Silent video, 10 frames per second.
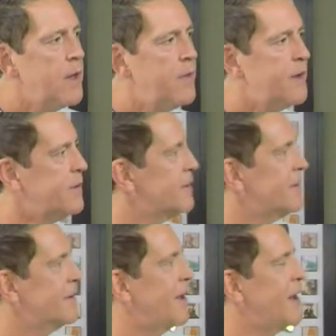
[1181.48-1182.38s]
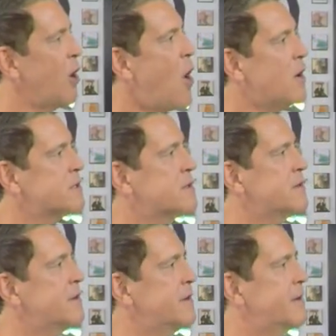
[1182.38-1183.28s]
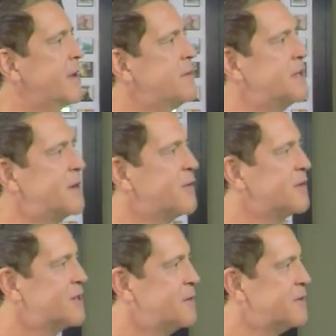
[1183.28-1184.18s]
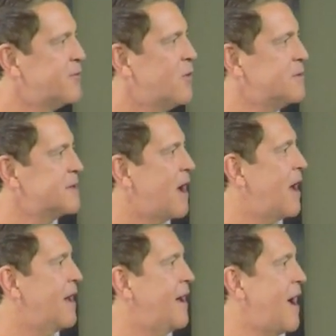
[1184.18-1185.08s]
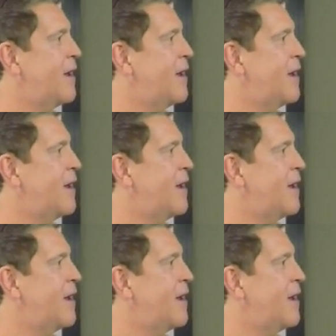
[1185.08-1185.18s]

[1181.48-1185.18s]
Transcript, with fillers: And then loss comes in different shapes and forms. Yes.